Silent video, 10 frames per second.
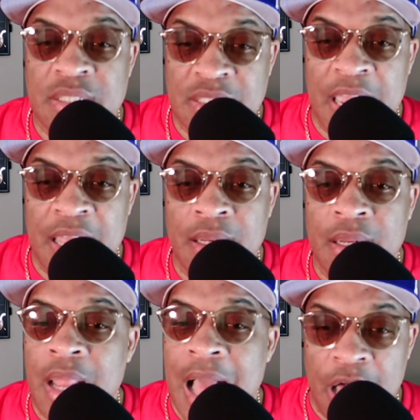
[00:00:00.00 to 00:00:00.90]
said
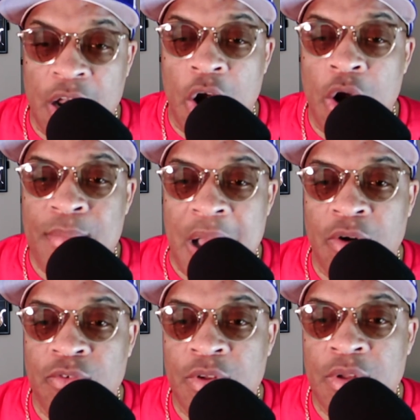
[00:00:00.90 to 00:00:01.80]
out of her
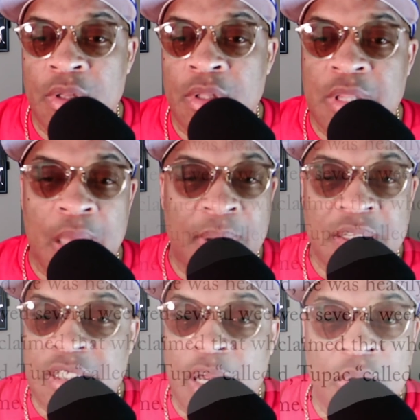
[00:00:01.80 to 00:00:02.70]
mouth that my
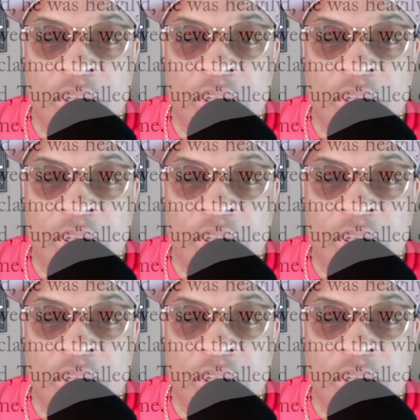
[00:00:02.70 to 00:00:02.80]
son